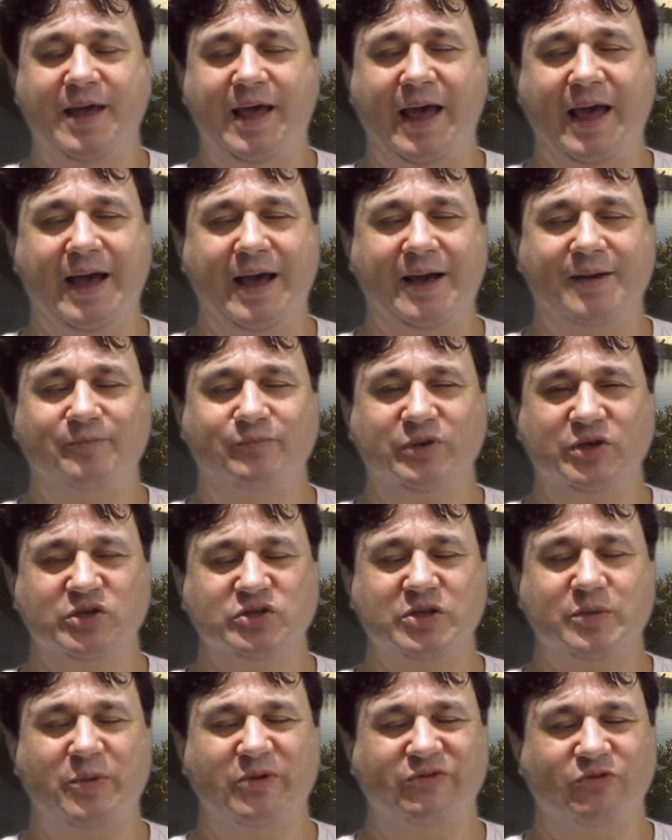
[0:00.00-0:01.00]
Um,
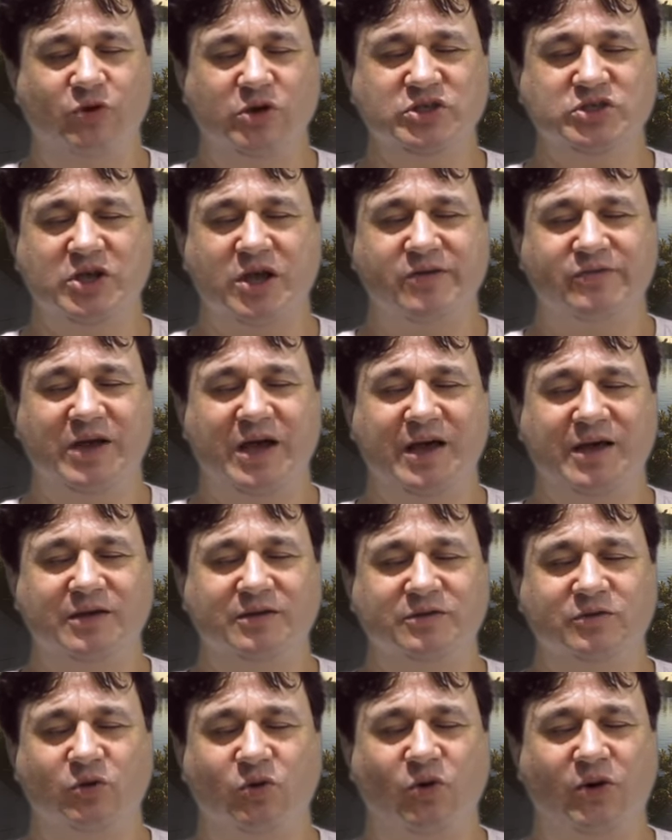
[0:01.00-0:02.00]
because I'm a voiceover,
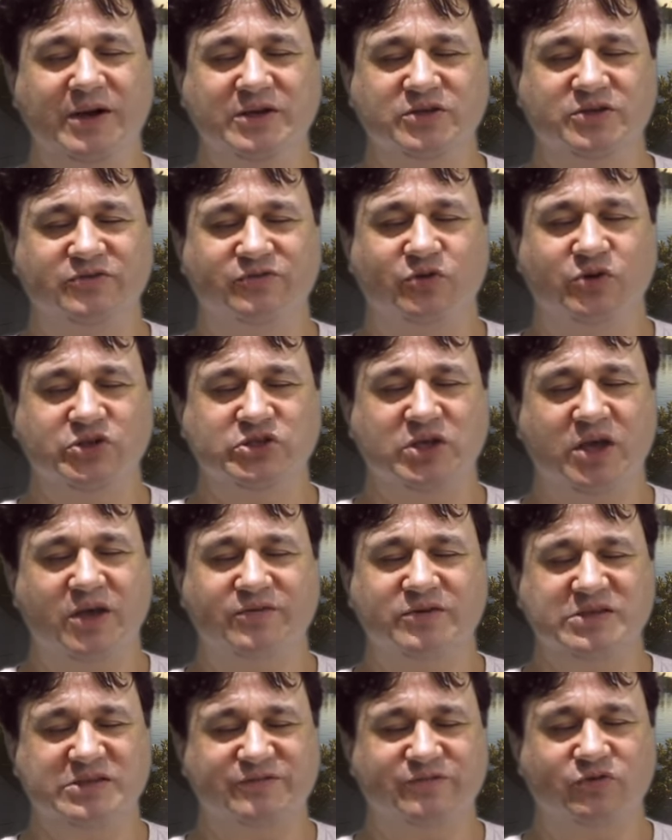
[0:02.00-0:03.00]
or I do
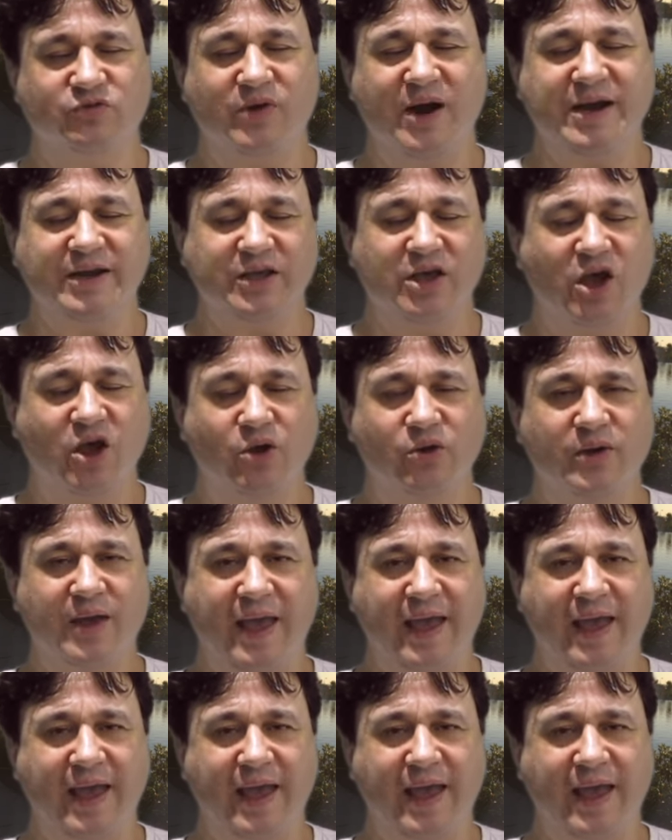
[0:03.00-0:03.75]
voiceovers for radio,